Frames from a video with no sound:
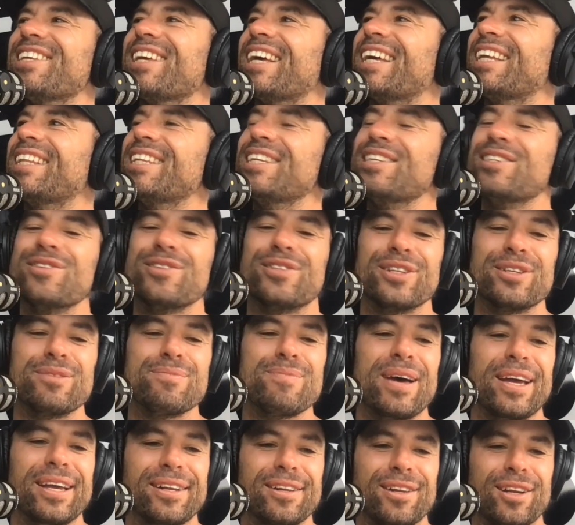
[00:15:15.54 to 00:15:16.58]
And then you did
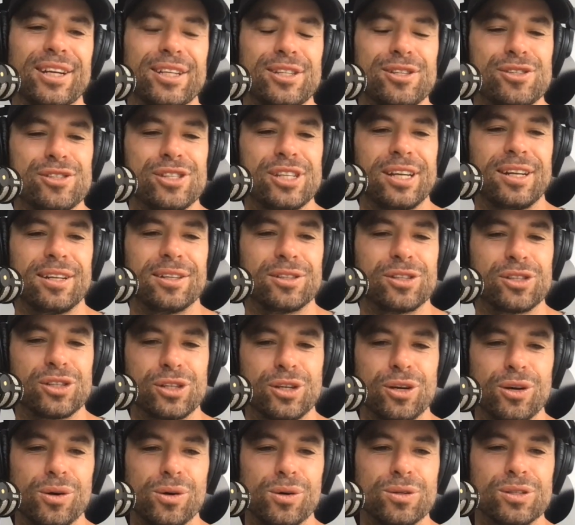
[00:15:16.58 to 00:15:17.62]
make like New Zealand
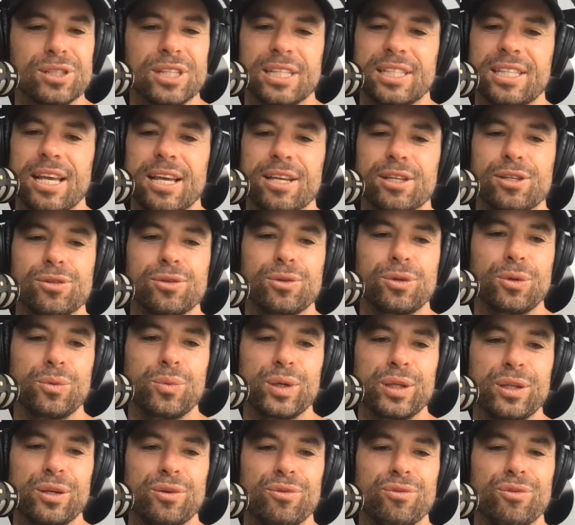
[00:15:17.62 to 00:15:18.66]
schools. Is that sort of
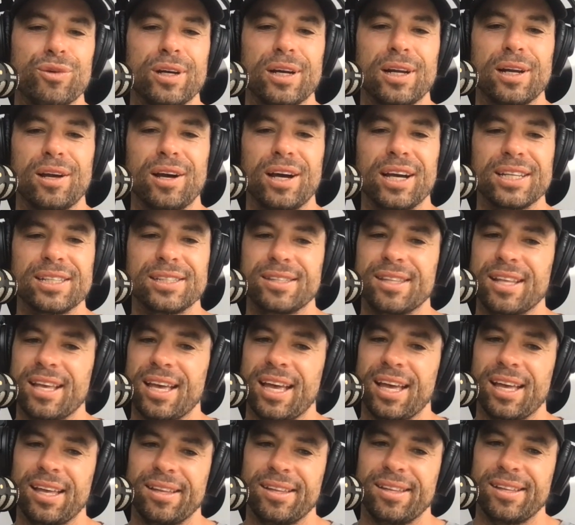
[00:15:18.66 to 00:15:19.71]
when you realised
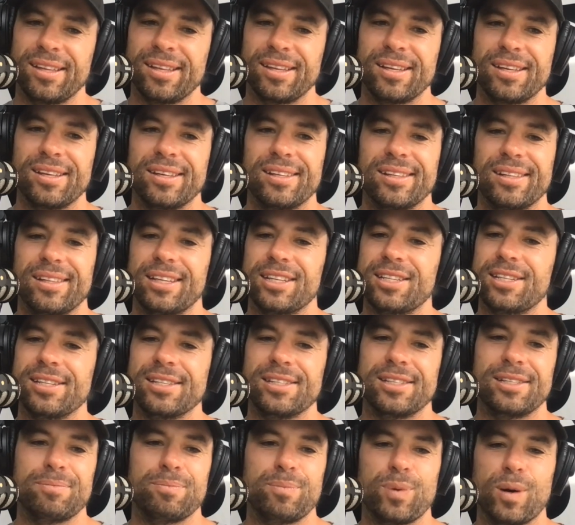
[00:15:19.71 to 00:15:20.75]
that this
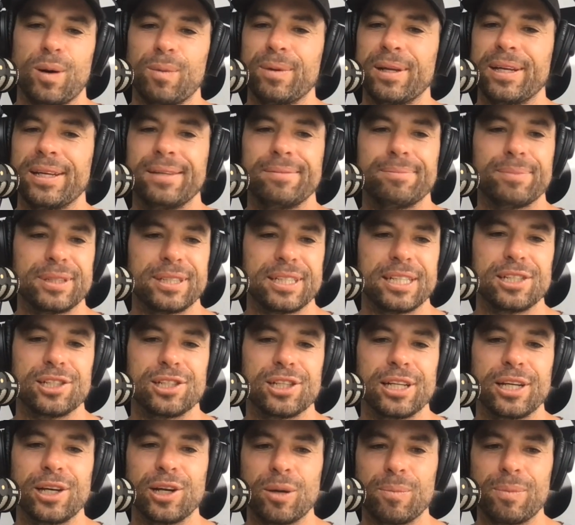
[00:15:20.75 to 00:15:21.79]
is probably
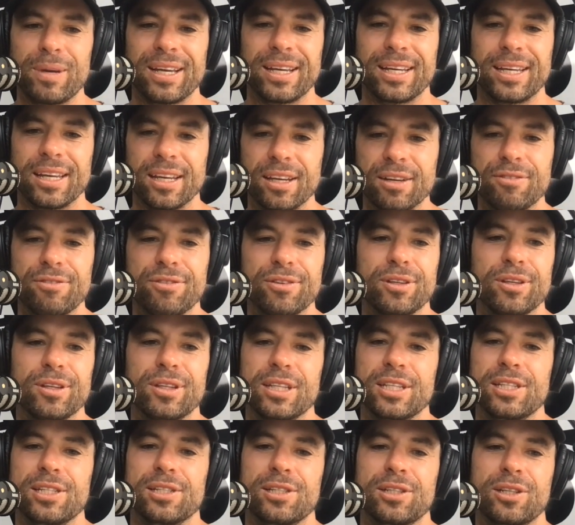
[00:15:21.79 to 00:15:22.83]
potentially going to be a gig for you?
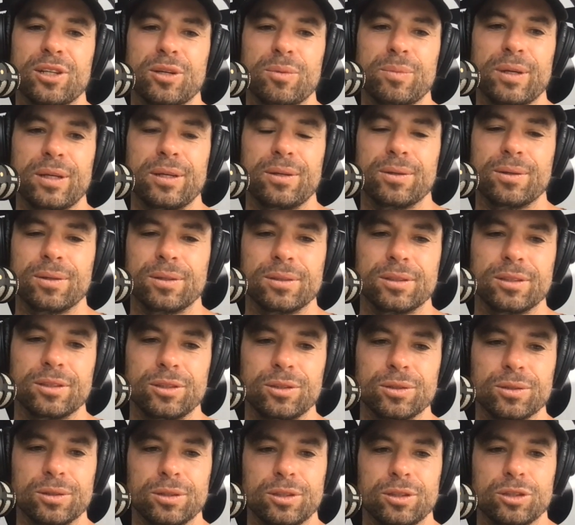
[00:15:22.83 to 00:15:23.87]
This is going to be your
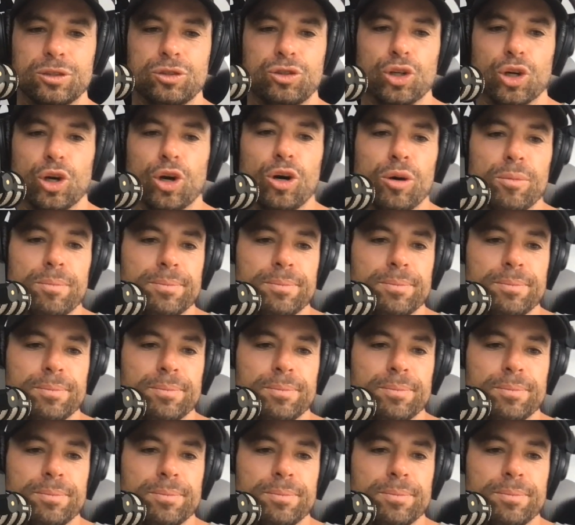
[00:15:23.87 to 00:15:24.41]
job?